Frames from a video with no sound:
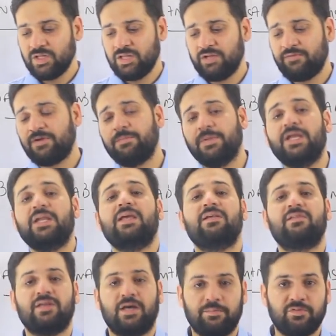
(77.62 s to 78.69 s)
many
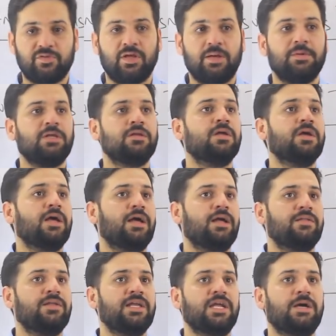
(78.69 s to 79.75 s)
exams. I mean,
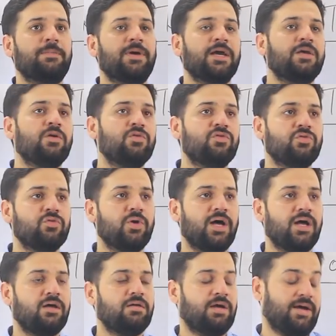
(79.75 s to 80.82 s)
Dena Bank used to
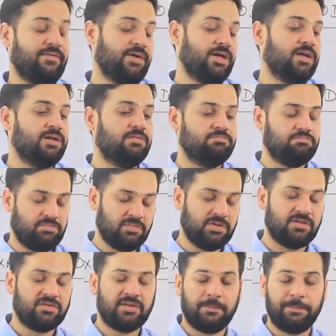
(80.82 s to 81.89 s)
have
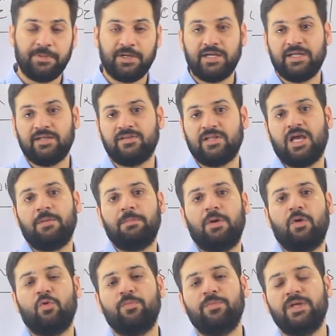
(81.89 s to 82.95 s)
the separate exam,
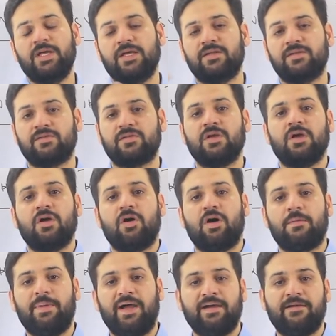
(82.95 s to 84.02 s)
OBS
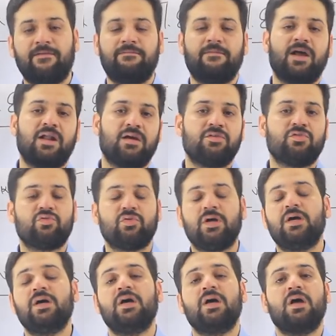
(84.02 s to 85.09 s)
or Bank of
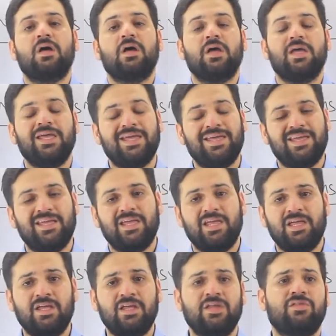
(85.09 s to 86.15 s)
Maharashtra.
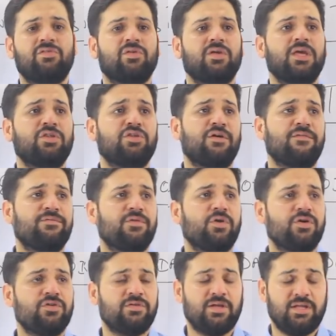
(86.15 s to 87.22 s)
Each of
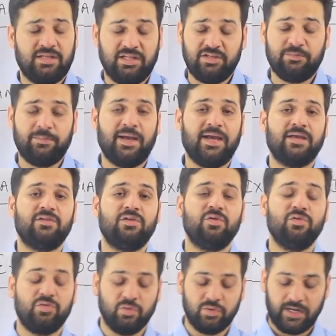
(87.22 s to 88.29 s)
these banks
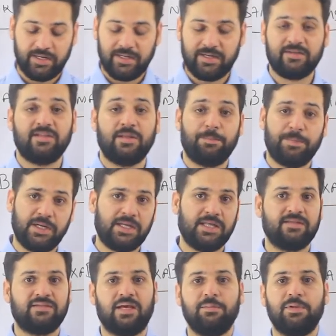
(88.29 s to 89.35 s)
used to conduct separate
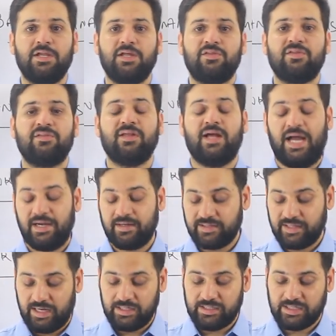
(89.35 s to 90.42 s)
examinations. At
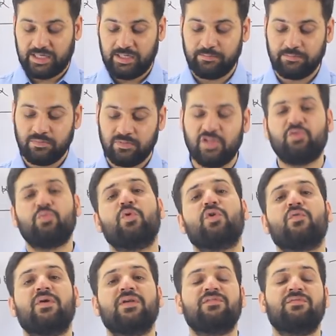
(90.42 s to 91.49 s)
that time, this
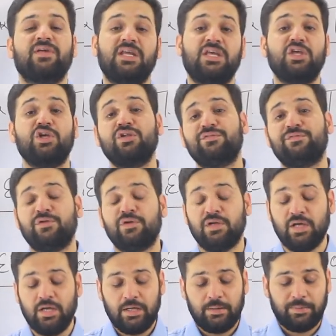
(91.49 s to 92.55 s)
book was very useful.
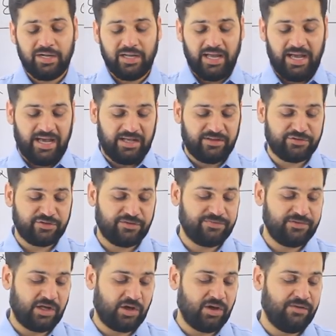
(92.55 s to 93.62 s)
But as
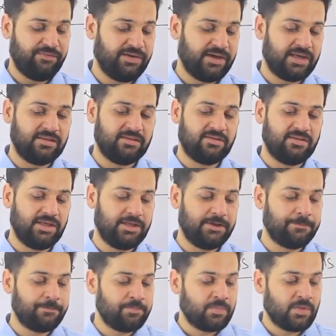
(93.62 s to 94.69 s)
of now, if I can
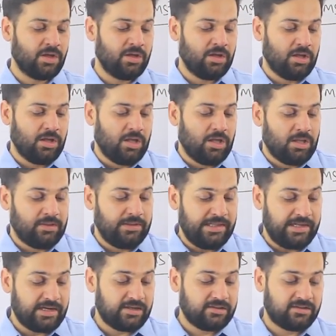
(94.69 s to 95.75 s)
see,
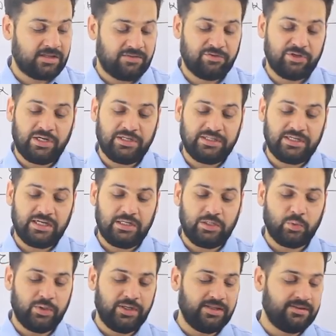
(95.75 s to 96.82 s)
there are
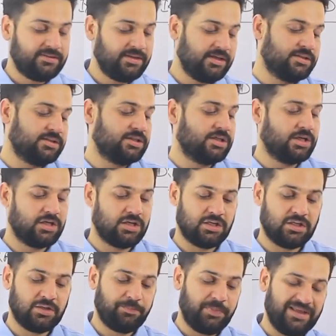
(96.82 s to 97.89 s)
726
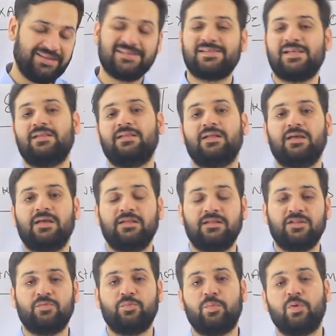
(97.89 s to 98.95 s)
pages in
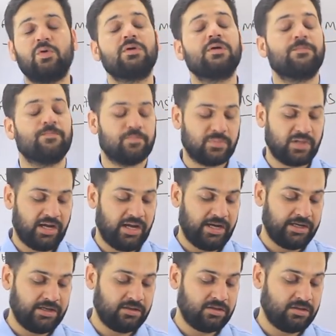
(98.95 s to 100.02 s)
this book,
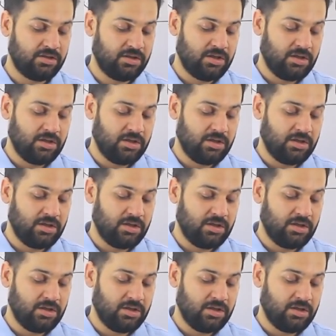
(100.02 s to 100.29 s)
and